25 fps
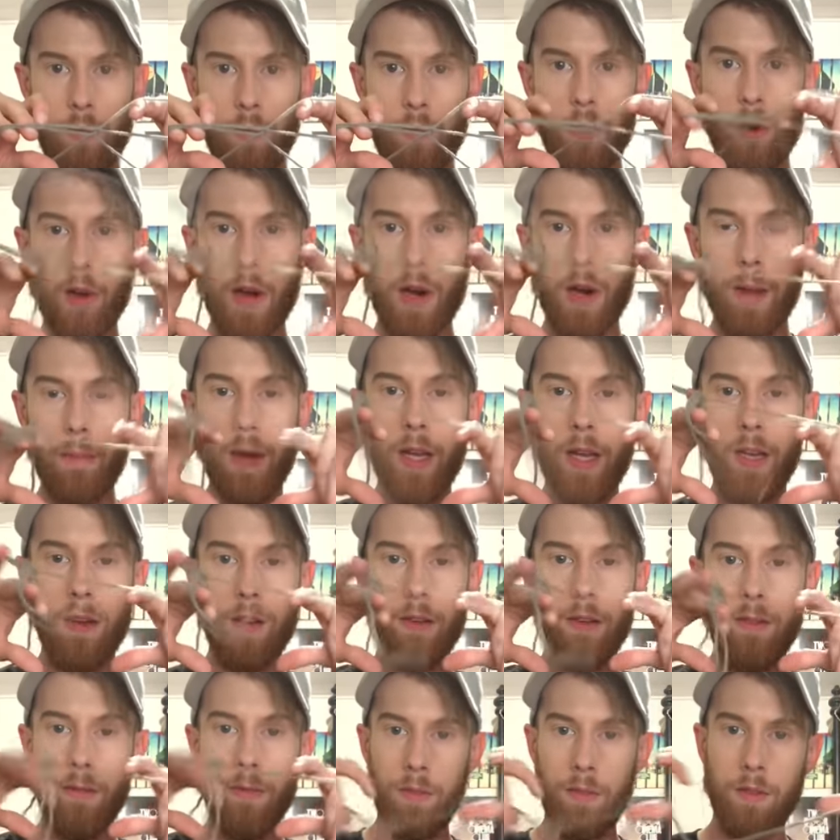Look what I made.
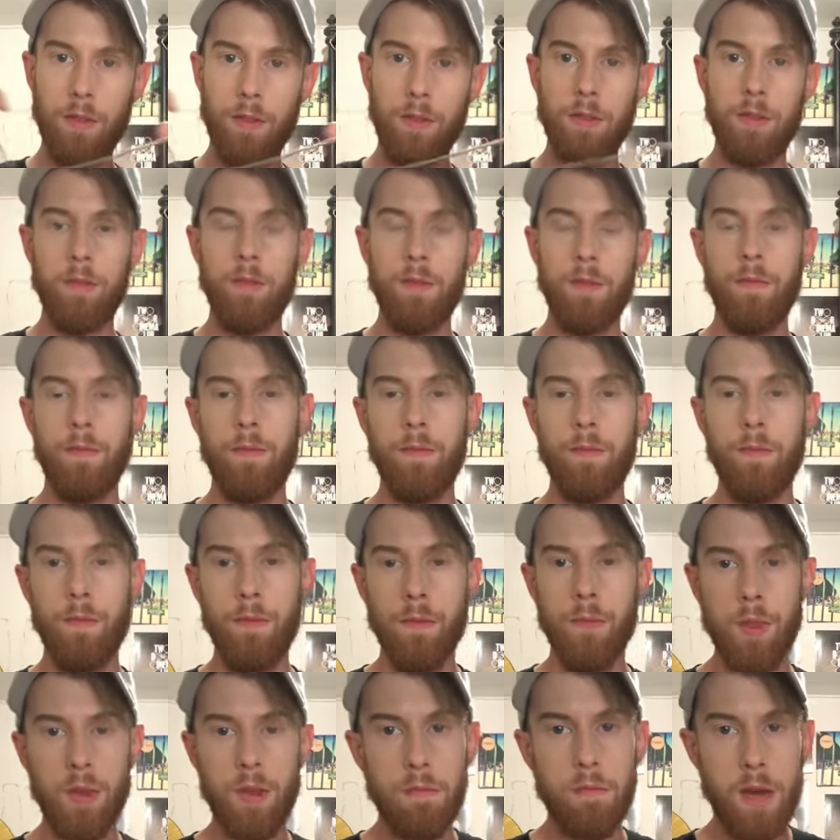
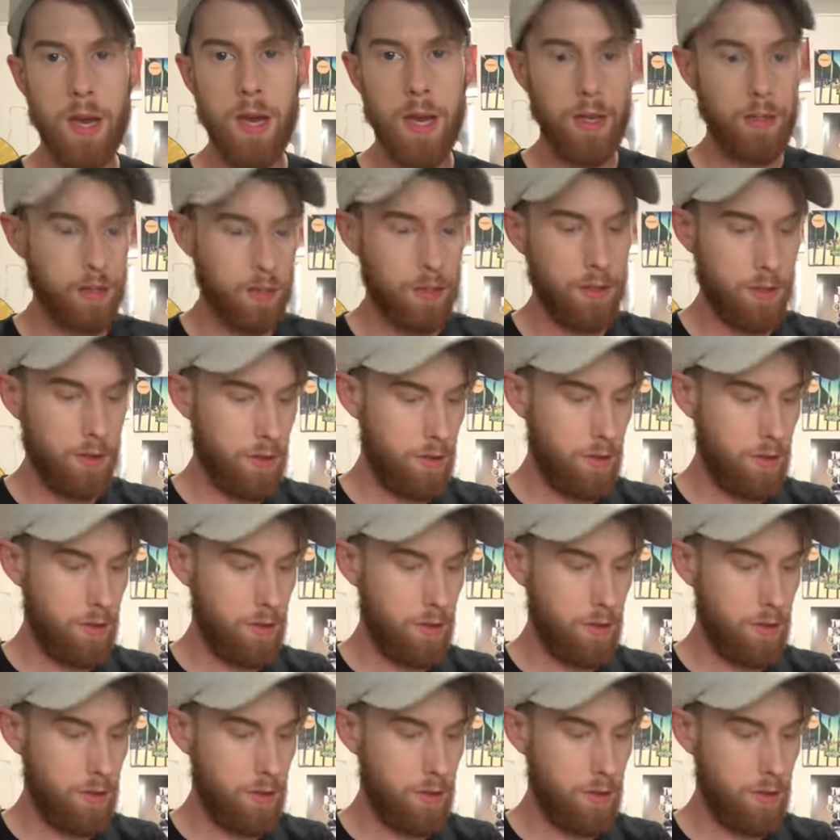A mess.